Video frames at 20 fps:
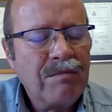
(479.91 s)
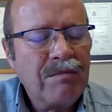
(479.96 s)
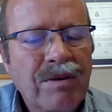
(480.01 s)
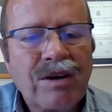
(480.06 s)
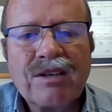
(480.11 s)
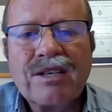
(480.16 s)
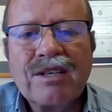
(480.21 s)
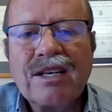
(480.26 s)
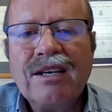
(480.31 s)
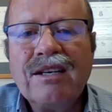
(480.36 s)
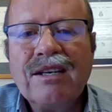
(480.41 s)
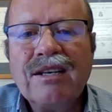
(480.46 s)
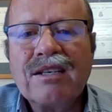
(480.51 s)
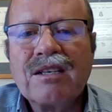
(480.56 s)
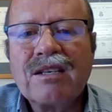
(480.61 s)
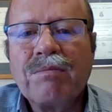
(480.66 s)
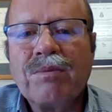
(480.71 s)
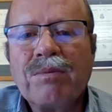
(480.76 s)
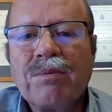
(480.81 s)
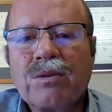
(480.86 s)
because in
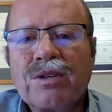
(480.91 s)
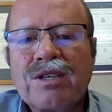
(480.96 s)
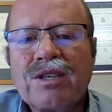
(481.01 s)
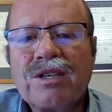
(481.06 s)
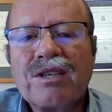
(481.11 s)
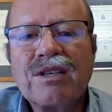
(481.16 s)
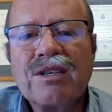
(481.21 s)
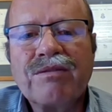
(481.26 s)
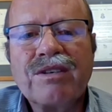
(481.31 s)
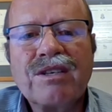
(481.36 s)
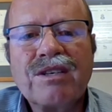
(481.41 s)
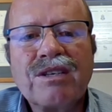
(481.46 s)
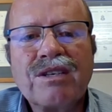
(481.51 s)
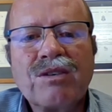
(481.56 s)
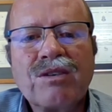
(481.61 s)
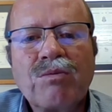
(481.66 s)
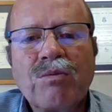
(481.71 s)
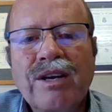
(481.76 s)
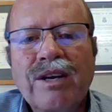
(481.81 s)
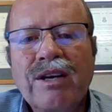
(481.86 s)
support
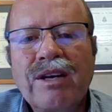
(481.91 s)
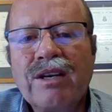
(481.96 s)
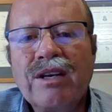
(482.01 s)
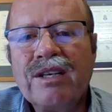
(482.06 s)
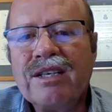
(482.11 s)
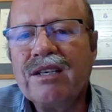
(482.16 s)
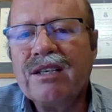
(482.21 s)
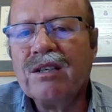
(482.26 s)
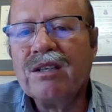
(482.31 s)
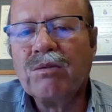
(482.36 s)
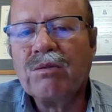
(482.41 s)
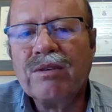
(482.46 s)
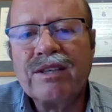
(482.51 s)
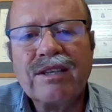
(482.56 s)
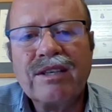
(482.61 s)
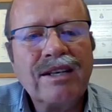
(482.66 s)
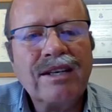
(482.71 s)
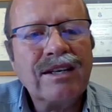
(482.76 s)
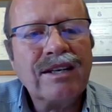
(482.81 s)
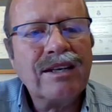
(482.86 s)
services we deal
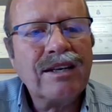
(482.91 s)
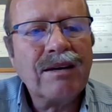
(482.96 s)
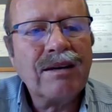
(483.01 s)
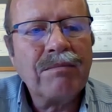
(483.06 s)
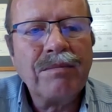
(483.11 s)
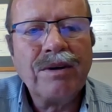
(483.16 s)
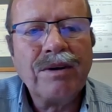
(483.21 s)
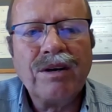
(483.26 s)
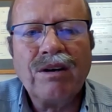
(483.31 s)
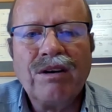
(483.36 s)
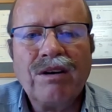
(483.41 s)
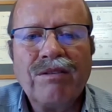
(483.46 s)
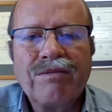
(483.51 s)
with number